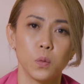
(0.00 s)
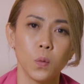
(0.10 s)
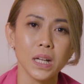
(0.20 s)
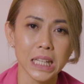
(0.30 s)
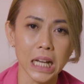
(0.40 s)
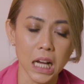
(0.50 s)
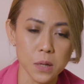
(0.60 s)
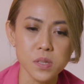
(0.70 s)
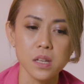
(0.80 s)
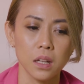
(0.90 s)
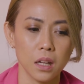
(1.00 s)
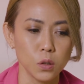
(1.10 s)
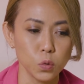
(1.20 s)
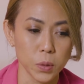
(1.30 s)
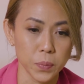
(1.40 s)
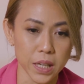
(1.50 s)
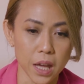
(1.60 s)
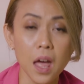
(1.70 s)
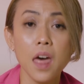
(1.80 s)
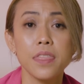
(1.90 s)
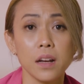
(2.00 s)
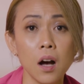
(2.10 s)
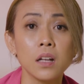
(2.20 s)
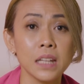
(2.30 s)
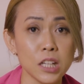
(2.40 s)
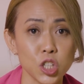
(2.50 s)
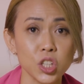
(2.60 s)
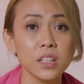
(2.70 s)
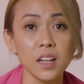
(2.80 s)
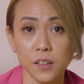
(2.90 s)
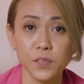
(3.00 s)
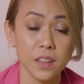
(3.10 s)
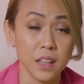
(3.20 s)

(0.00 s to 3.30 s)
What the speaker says: what comes along would be the connection after